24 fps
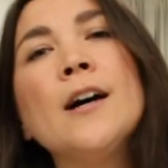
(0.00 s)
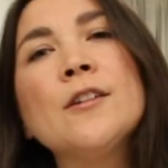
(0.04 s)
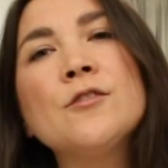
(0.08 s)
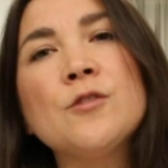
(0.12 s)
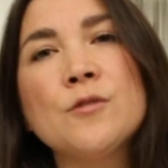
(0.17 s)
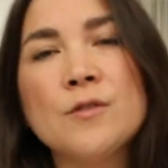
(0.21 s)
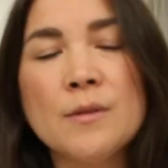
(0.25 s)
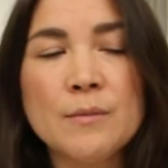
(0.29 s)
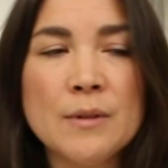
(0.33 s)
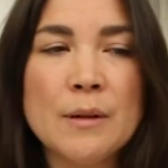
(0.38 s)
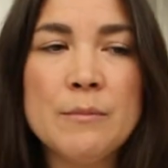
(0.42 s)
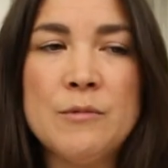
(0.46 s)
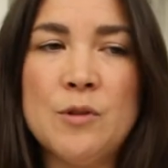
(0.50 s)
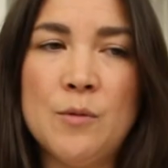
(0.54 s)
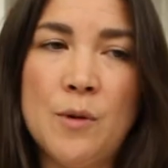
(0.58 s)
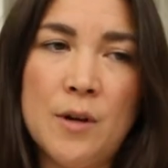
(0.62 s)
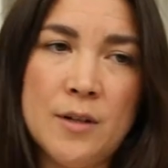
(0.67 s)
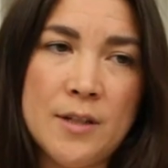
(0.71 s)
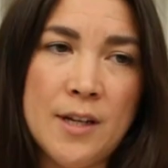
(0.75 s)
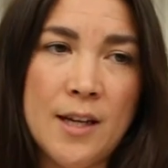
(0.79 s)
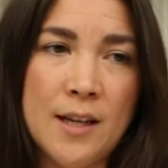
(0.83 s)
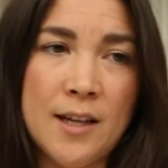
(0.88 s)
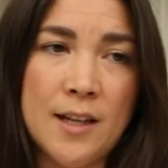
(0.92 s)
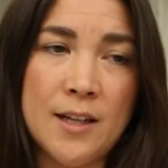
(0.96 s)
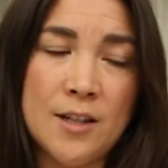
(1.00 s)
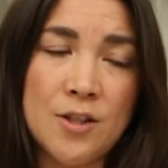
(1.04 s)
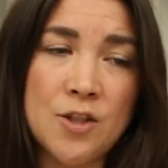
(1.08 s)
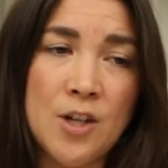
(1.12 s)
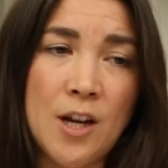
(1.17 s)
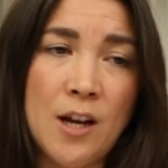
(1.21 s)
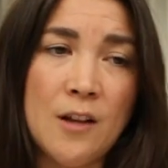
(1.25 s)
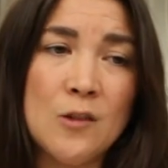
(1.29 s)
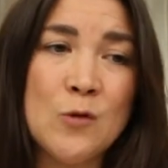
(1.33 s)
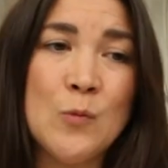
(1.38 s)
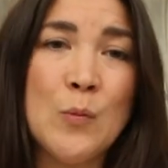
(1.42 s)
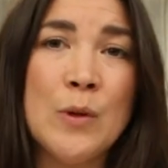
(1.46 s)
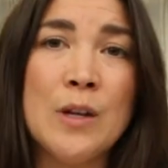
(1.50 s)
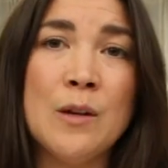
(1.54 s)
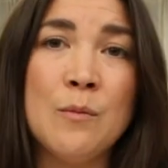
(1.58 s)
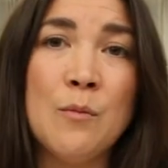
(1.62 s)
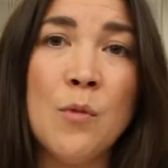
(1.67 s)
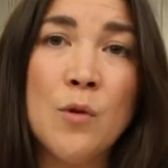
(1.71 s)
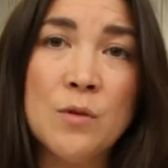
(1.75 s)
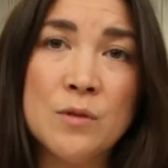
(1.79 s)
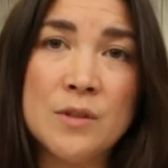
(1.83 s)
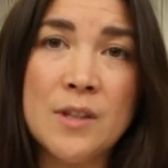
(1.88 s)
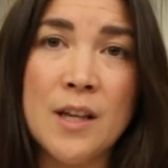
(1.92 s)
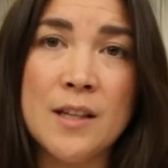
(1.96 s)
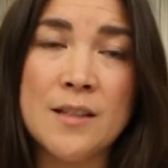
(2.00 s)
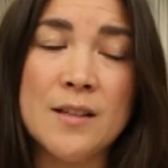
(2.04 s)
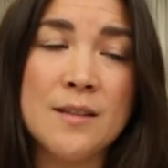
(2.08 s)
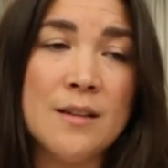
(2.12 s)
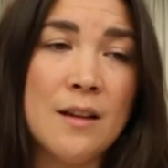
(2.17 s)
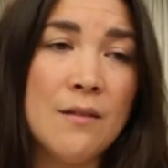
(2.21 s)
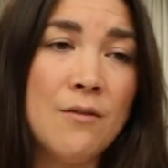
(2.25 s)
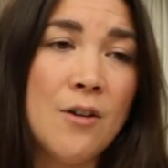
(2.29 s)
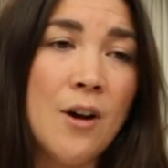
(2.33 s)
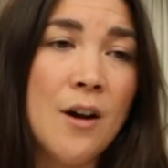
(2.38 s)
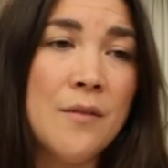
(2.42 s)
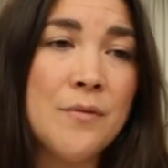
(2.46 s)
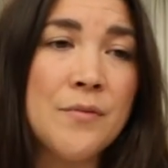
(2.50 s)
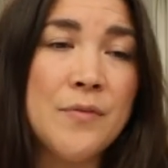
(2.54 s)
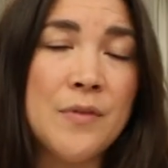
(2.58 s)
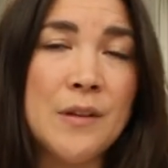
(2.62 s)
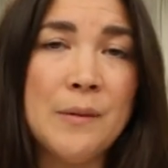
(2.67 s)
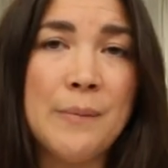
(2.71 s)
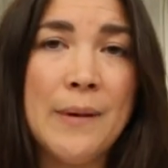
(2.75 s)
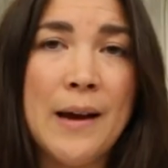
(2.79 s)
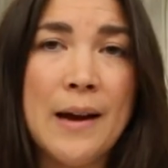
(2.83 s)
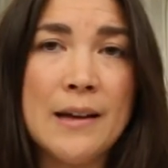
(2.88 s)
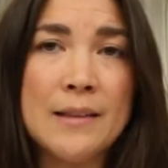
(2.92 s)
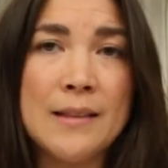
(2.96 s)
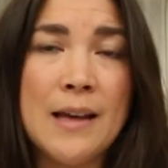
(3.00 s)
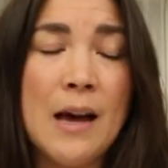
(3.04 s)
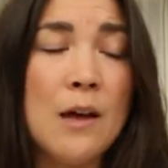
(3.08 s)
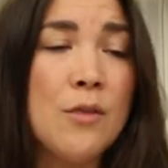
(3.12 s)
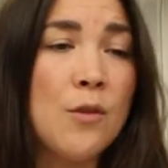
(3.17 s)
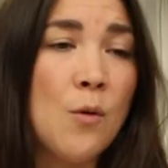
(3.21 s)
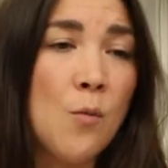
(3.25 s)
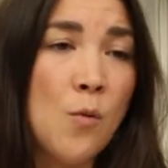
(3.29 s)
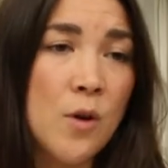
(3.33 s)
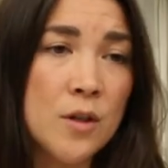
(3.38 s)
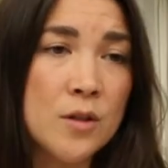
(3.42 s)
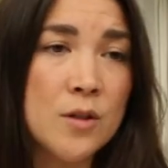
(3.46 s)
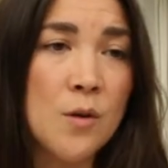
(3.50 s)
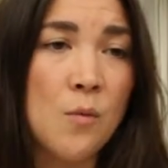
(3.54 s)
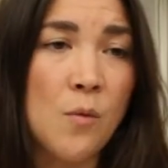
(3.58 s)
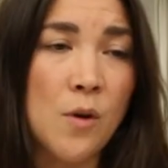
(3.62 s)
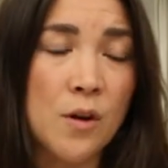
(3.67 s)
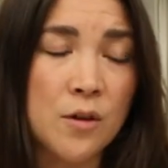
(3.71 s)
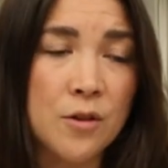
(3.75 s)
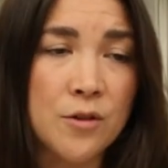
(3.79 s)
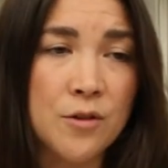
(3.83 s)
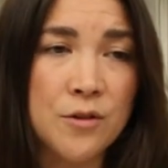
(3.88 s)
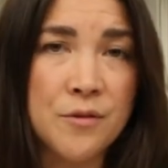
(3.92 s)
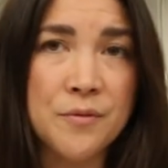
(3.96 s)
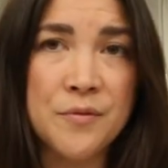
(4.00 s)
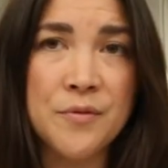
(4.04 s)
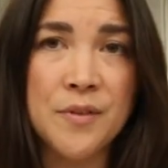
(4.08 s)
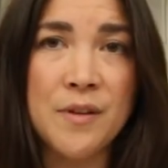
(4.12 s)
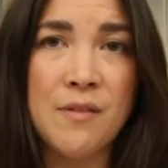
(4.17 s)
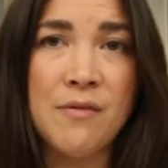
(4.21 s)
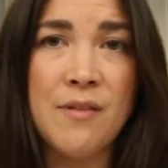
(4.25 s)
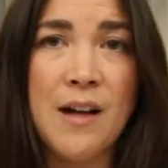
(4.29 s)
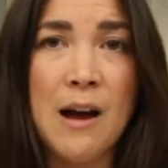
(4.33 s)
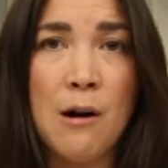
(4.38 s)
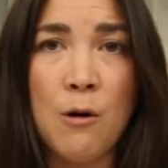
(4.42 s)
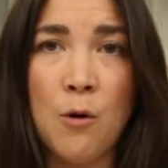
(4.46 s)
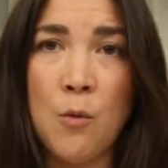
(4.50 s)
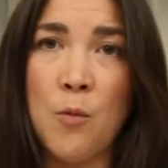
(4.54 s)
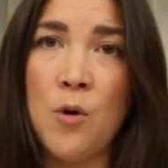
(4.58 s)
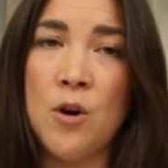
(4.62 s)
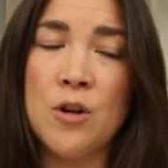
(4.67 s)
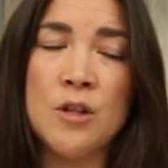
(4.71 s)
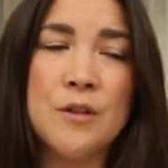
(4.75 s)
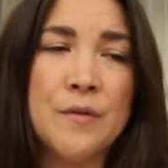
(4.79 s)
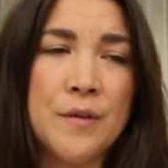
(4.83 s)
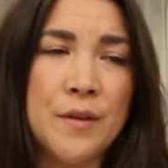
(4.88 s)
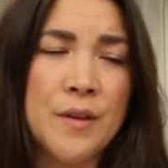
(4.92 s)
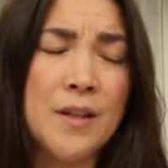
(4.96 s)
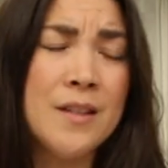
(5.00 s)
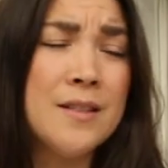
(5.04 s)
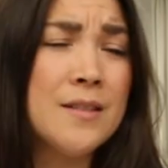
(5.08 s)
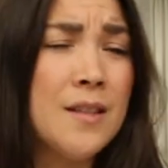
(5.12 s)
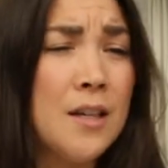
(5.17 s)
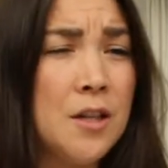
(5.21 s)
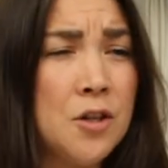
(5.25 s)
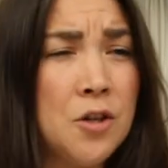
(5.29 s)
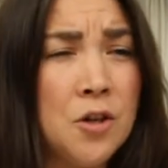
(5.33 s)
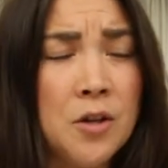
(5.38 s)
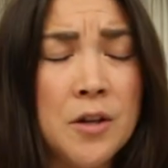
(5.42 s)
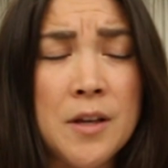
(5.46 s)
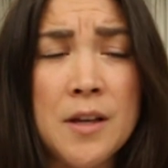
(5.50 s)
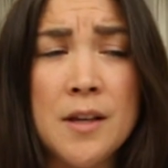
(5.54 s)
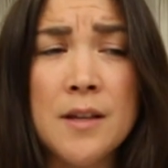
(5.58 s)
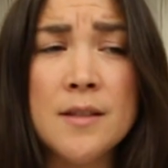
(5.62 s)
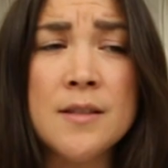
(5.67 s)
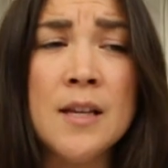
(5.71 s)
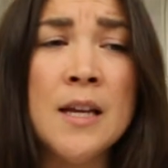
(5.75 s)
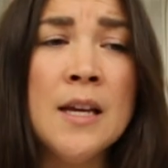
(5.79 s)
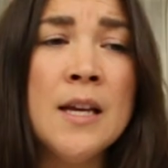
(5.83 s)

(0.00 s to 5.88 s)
So sometimes you are taking a chance, but in most cases I've gotten feedback that the one-to-one gluten-free flour works for things like cookies.